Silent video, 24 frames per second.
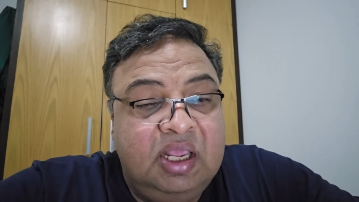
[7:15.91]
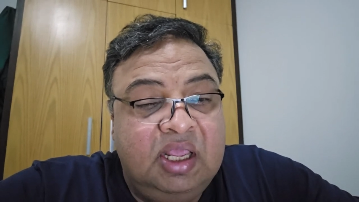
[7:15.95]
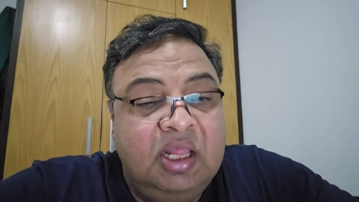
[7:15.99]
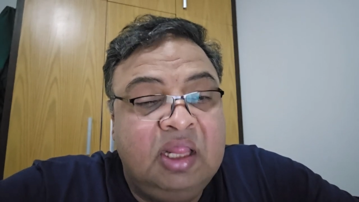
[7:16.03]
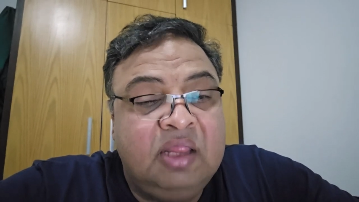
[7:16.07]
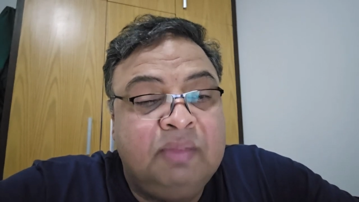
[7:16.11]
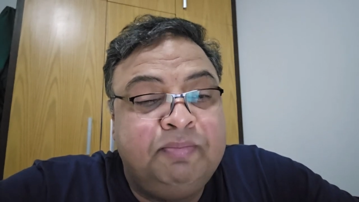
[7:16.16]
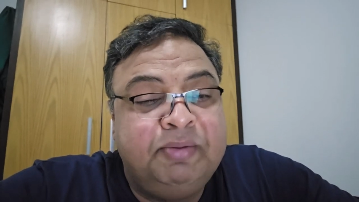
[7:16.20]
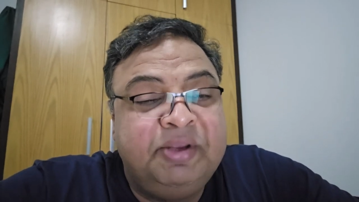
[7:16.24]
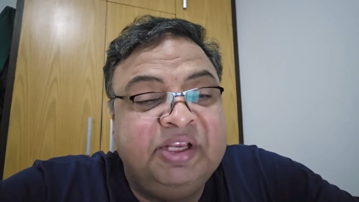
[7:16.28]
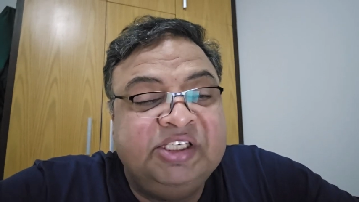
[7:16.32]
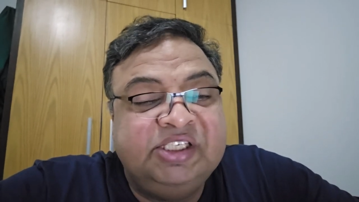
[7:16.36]

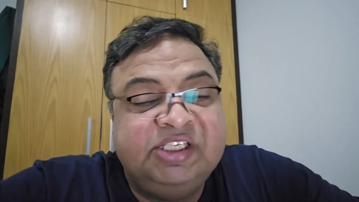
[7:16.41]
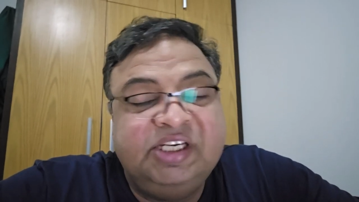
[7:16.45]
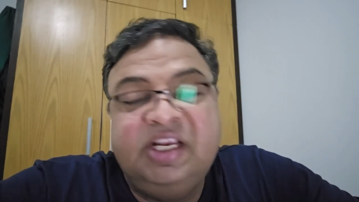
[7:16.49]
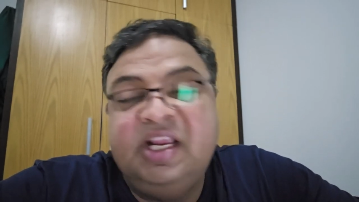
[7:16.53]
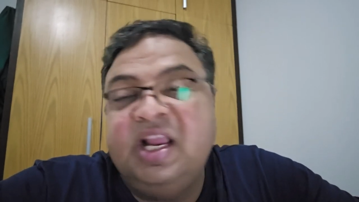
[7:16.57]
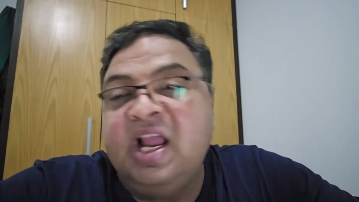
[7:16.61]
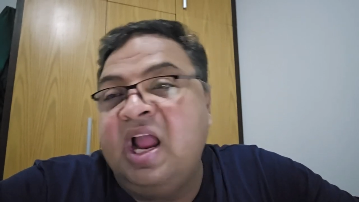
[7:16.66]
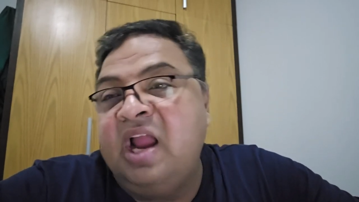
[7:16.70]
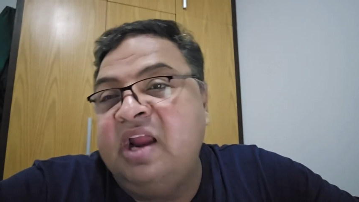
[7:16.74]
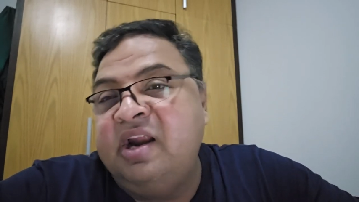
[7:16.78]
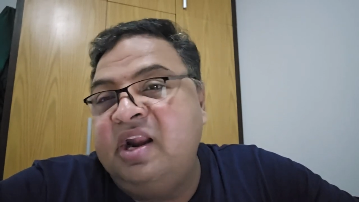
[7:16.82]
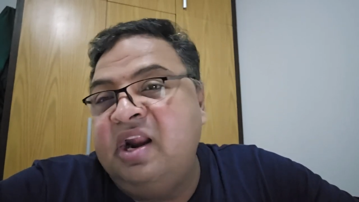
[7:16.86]
a
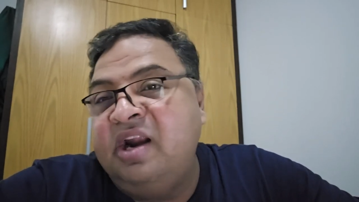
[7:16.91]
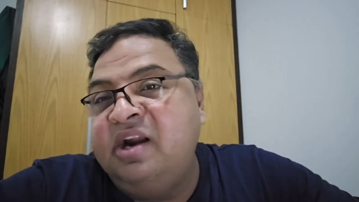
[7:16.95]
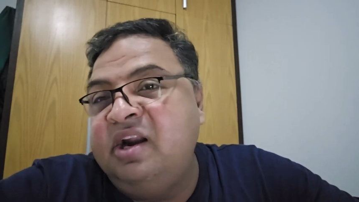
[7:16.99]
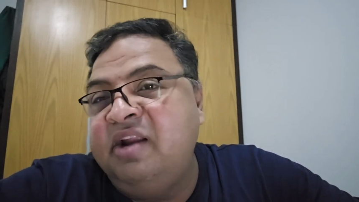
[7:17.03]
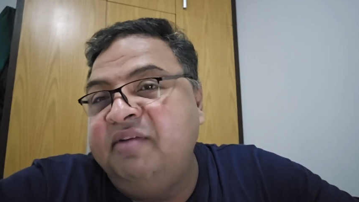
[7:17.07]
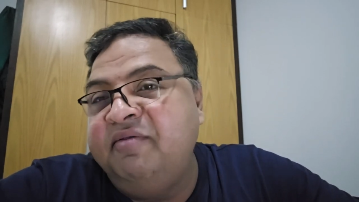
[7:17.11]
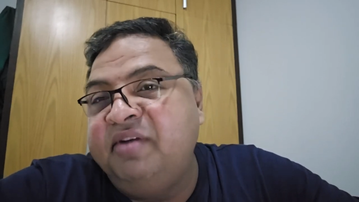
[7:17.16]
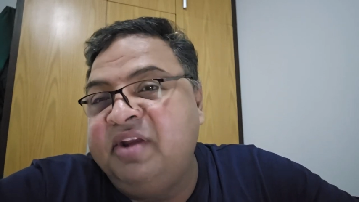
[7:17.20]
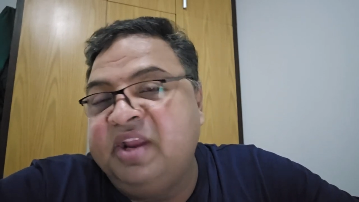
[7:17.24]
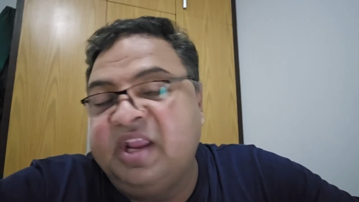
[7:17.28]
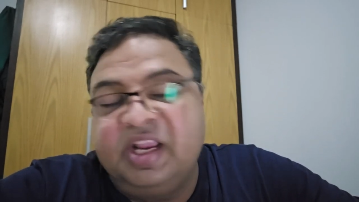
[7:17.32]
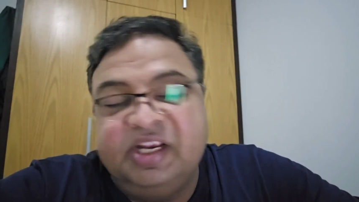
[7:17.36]
species
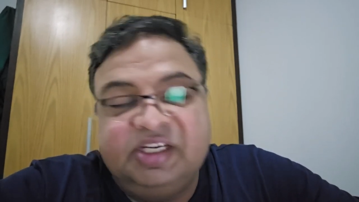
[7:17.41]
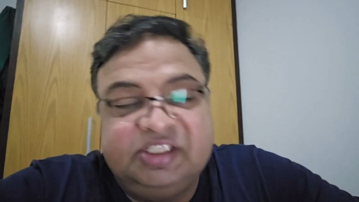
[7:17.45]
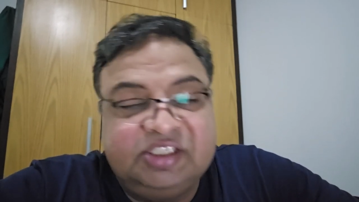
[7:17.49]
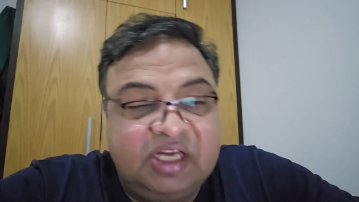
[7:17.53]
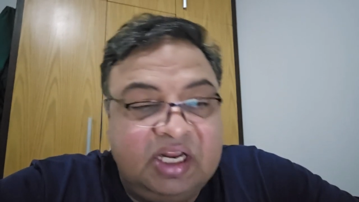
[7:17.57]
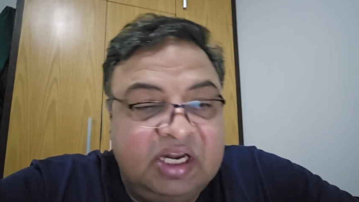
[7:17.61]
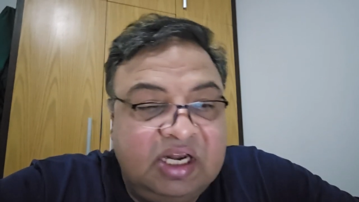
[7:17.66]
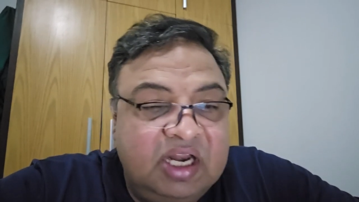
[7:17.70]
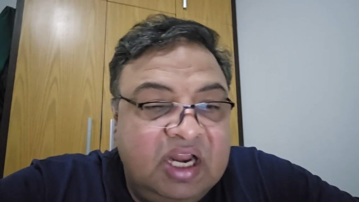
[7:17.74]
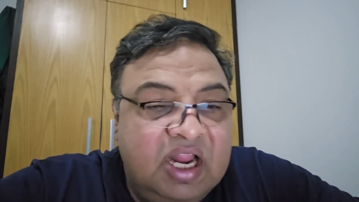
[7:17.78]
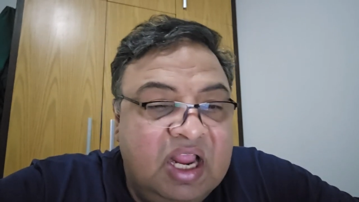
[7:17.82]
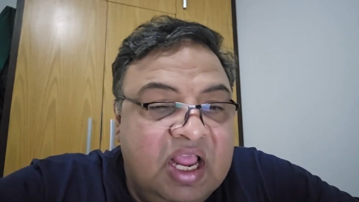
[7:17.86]

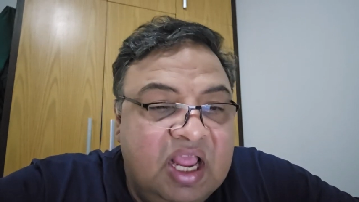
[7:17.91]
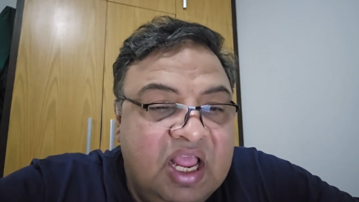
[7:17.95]
identification